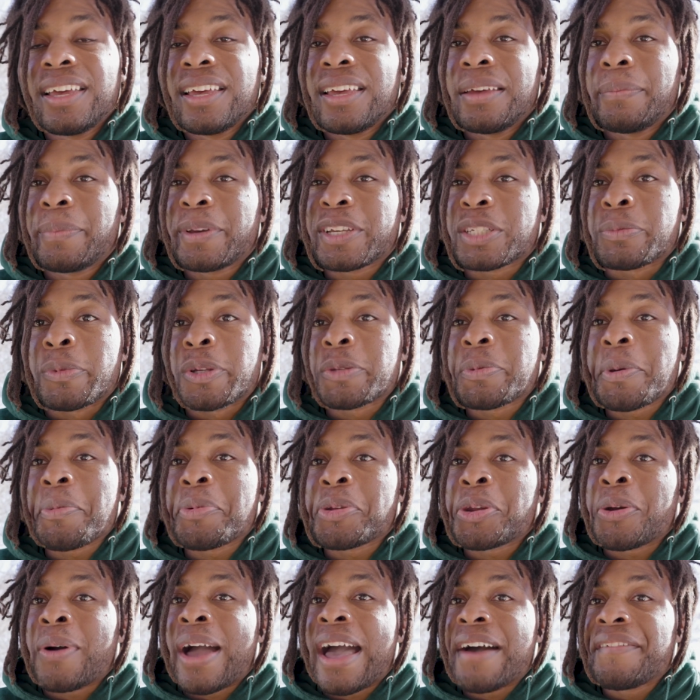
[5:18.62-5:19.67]
because most people
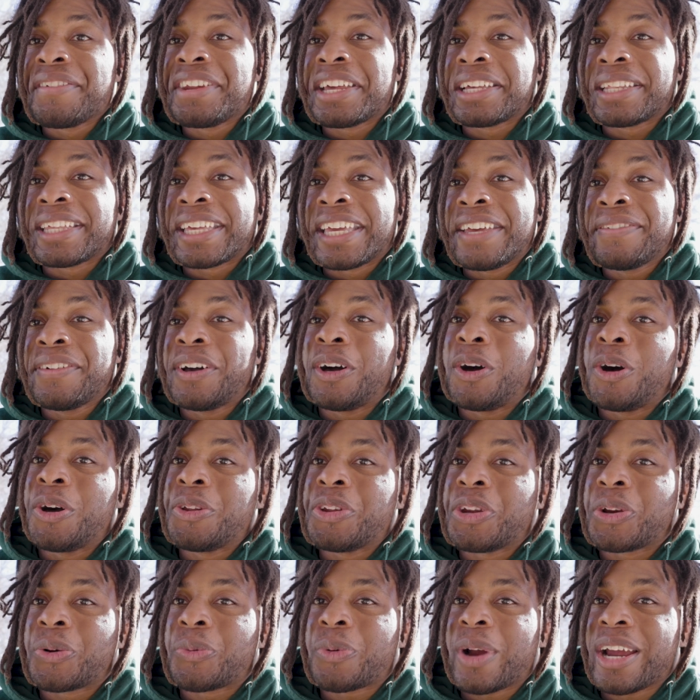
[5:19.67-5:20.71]
don't have a De La Riva on
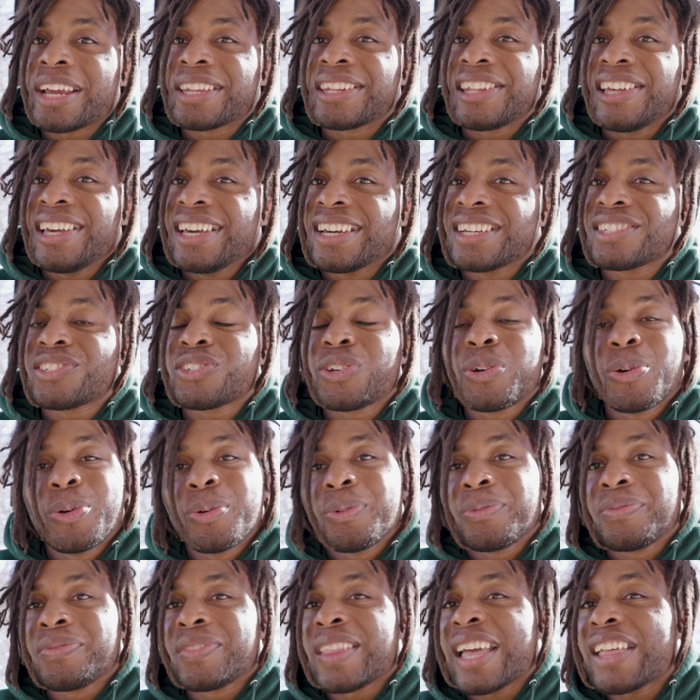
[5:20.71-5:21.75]
their right leg, so
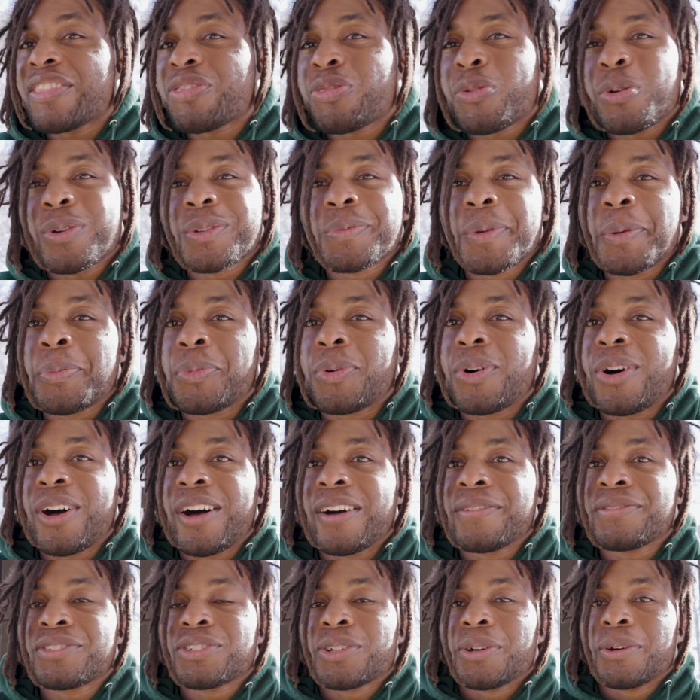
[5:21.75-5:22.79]
that throws people
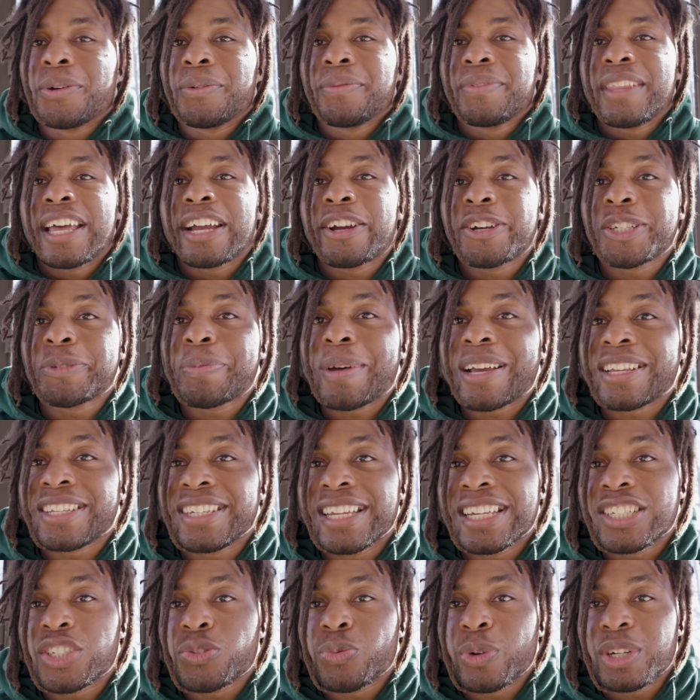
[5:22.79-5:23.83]
off. So that goes back to
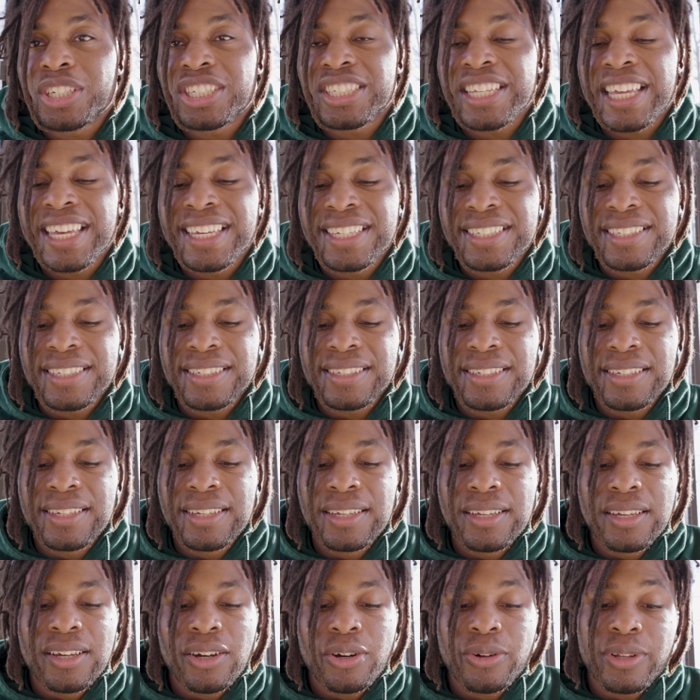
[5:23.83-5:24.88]
that switch stance,
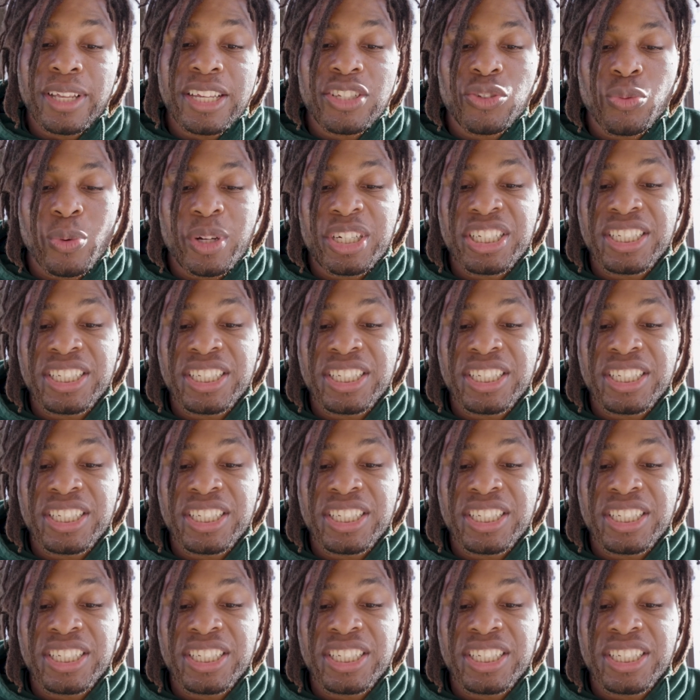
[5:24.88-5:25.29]
or that switch